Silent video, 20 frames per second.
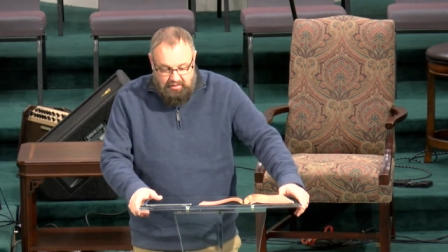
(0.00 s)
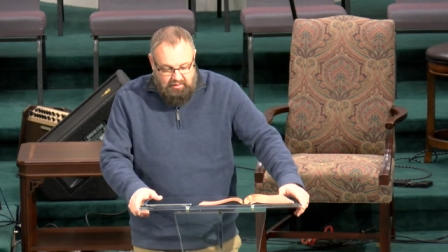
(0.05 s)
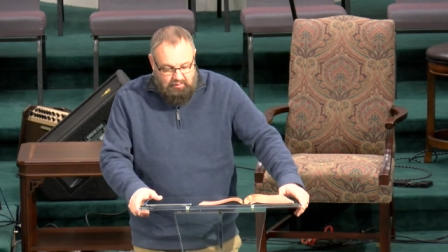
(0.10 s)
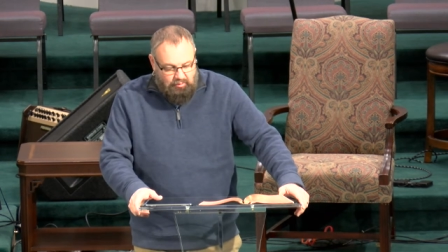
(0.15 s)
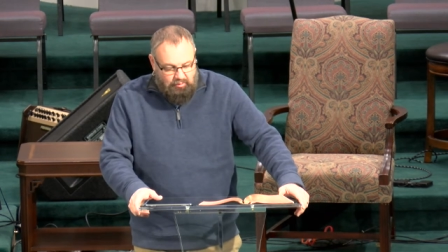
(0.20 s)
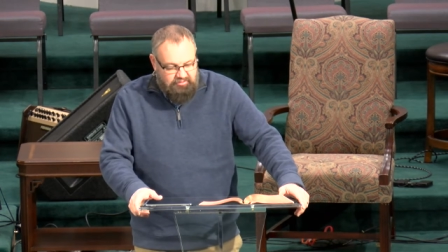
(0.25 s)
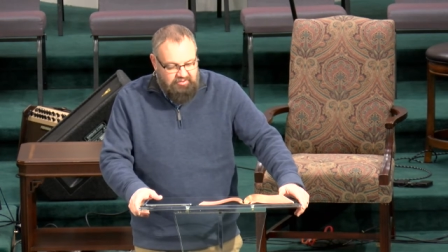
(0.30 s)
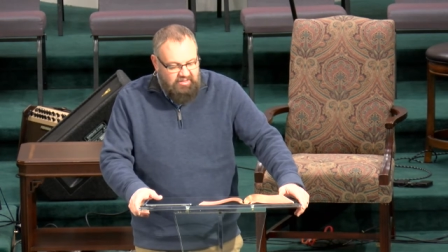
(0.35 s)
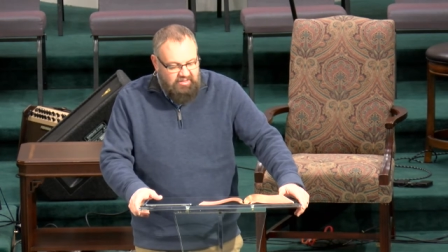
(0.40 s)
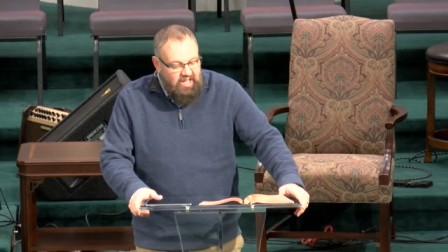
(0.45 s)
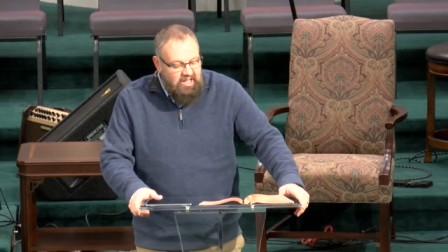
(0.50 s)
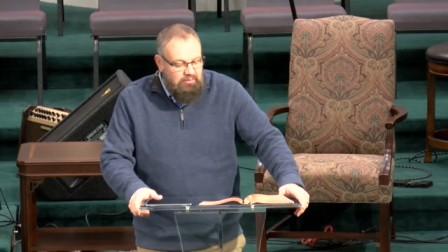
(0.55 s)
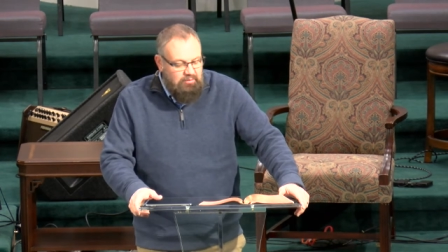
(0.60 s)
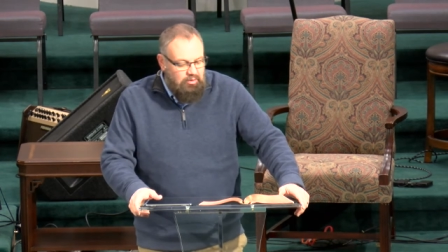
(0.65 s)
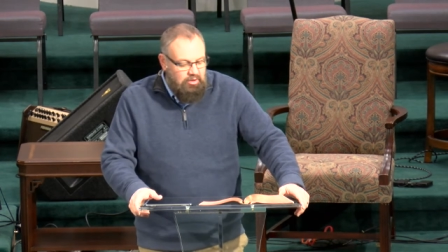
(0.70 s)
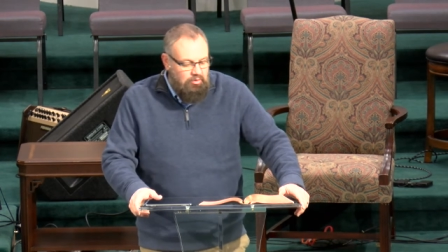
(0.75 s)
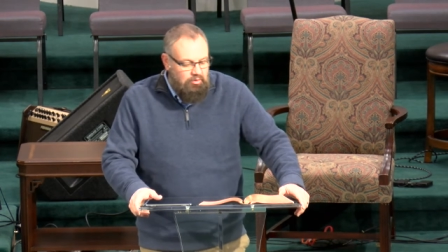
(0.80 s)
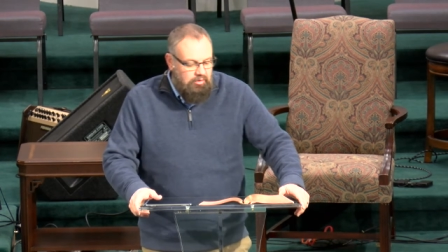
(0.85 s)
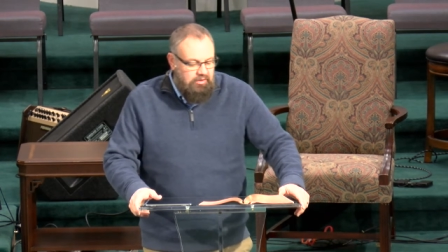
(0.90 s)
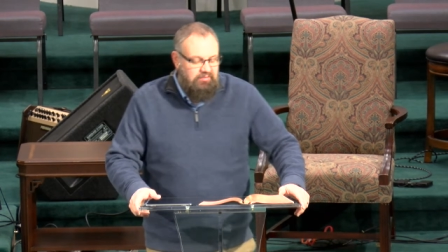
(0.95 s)
Well, tonight we're
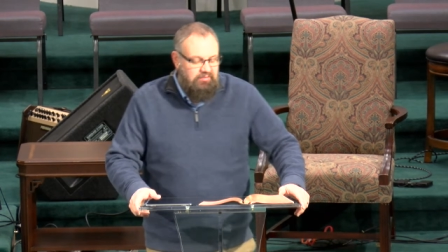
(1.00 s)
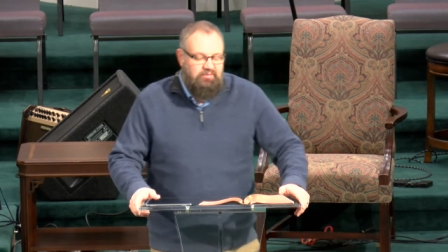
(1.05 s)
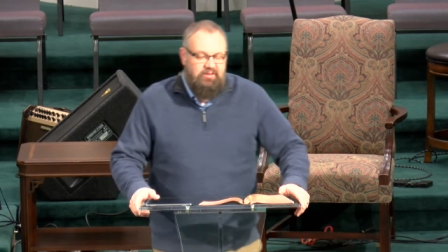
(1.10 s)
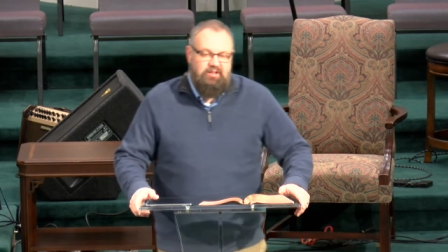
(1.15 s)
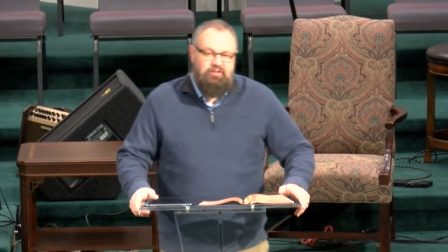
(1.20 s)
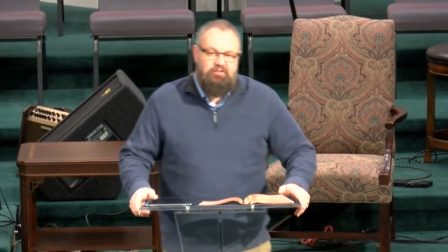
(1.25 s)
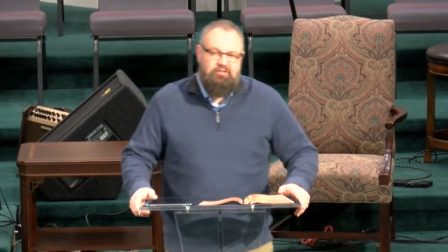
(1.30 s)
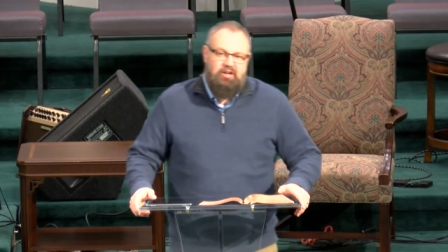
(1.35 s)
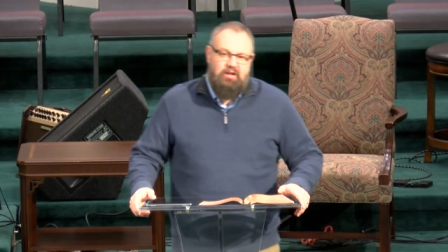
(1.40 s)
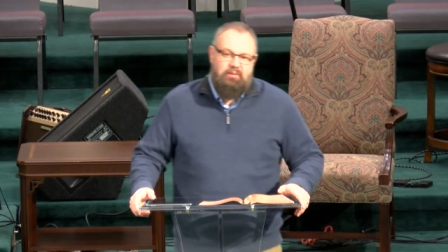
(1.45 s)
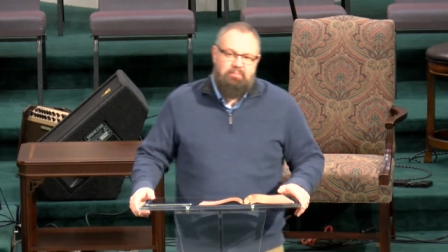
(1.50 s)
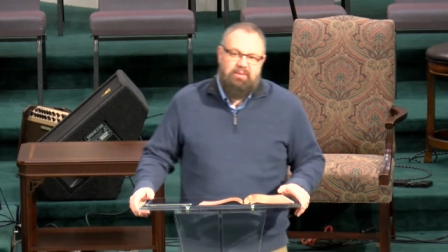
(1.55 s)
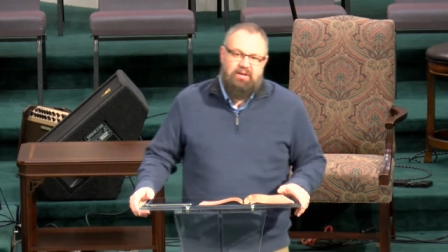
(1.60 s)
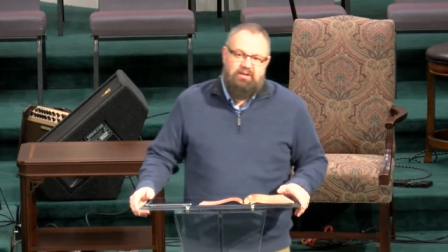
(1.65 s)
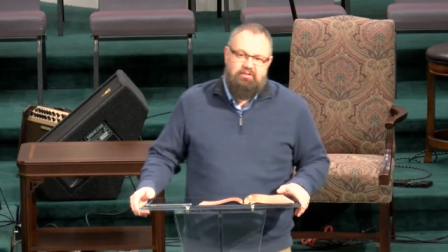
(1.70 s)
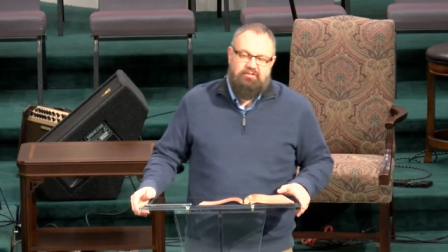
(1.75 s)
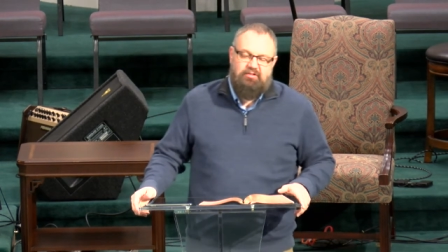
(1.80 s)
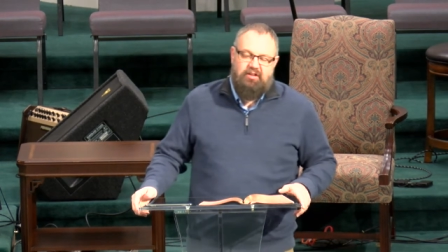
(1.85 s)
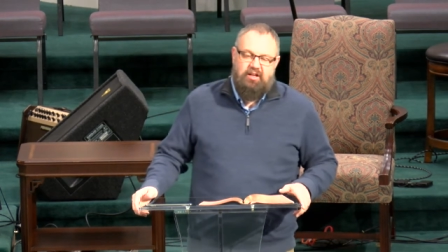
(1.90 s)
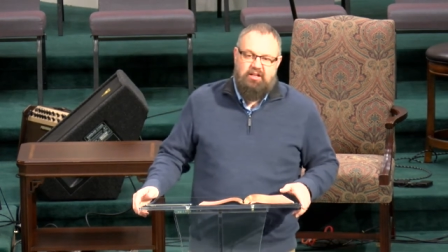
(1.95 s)
going to finish up our
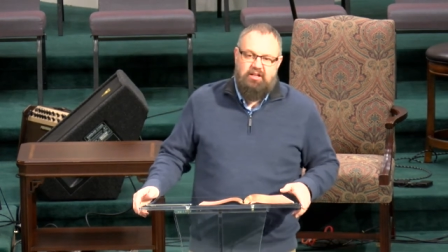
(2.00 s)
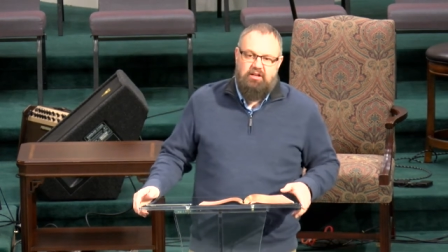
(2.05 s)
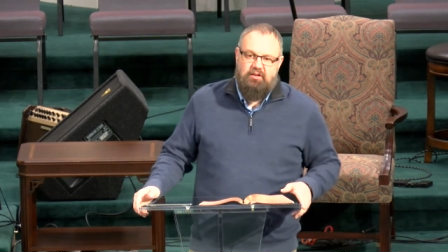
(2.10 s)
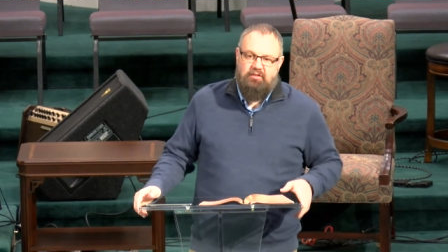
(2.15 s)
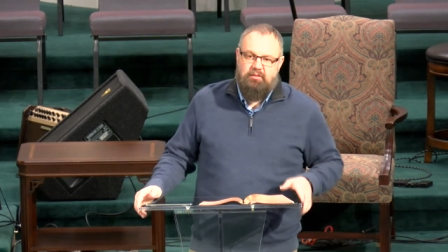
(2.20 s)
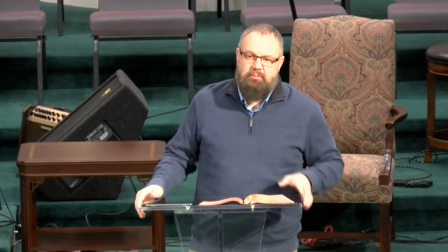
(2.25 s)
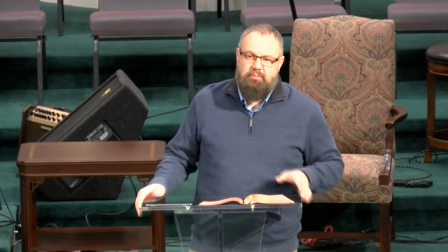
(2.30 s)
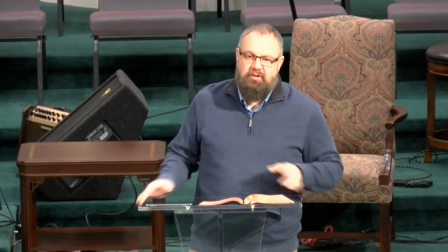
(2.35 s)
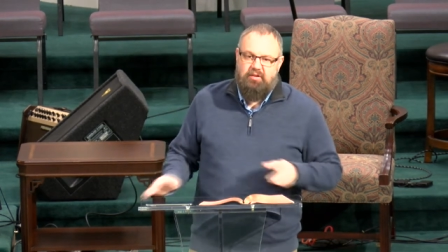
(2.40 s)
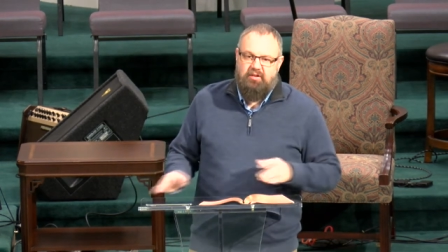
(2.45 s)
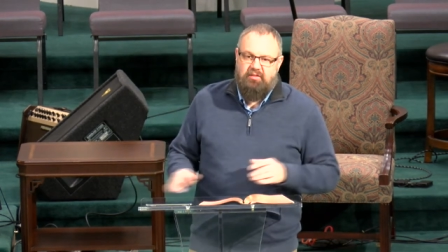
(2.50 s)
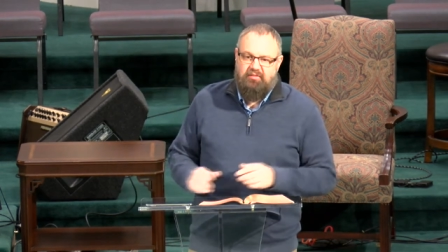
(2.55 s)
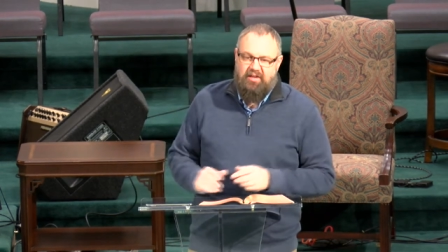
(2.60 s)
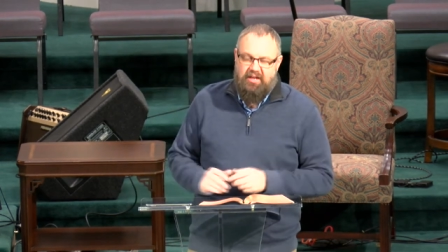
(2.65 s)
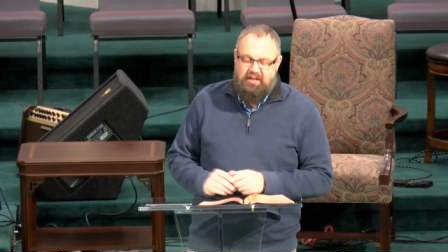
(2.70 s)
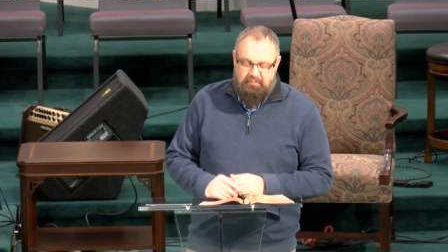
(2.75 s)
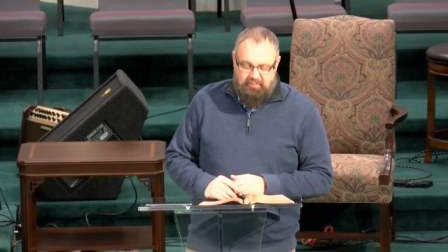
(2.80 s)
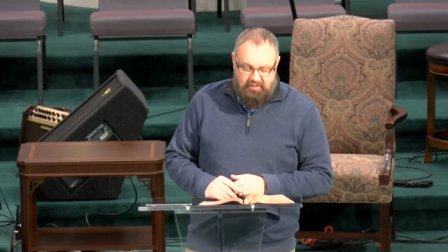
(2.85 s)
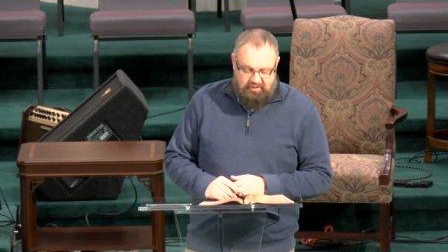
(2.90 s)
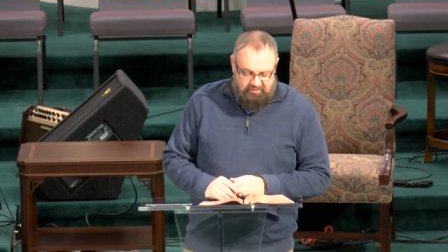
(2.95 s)
study on the book of
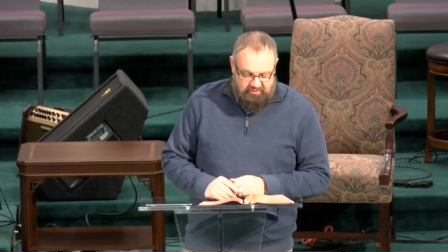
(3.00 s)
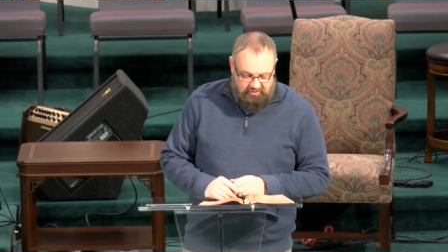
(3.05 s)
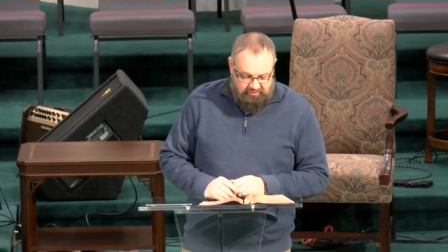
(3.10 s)
Amos,